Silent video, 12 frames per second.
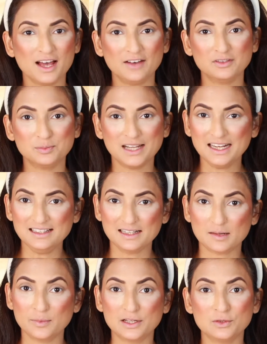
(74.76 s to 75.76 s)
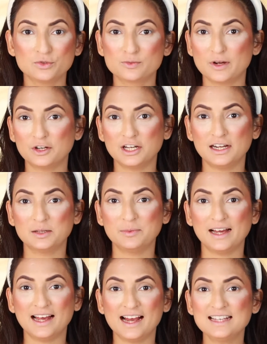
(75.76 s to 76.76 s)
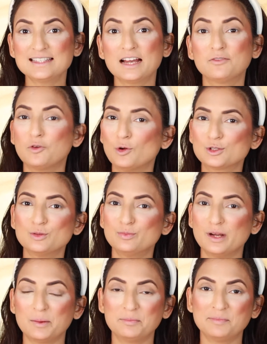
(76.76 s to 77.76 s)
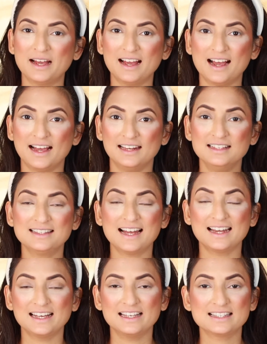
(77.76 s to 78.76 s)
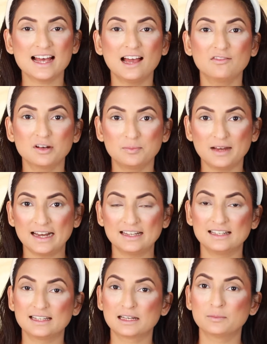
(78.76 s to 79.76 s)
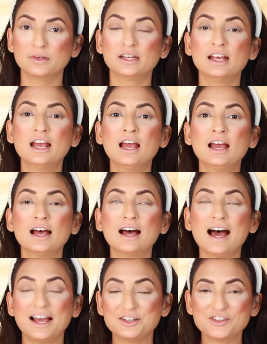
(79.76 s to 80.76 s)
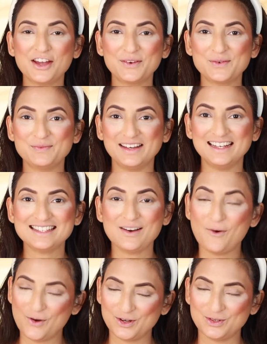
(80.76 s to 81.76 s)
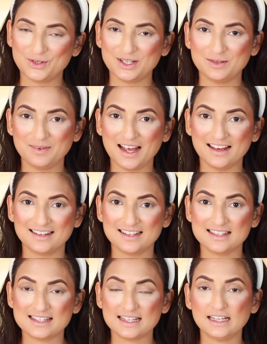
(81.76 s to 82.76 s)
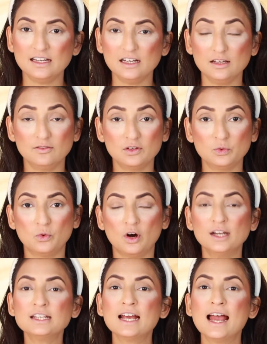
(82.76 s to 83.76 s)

I have applied a little bit loose powder under my eyes. I have also prepped my eyelids. That is, I have applied a little bit eyeshadow base, or you can apply a concealer if you want,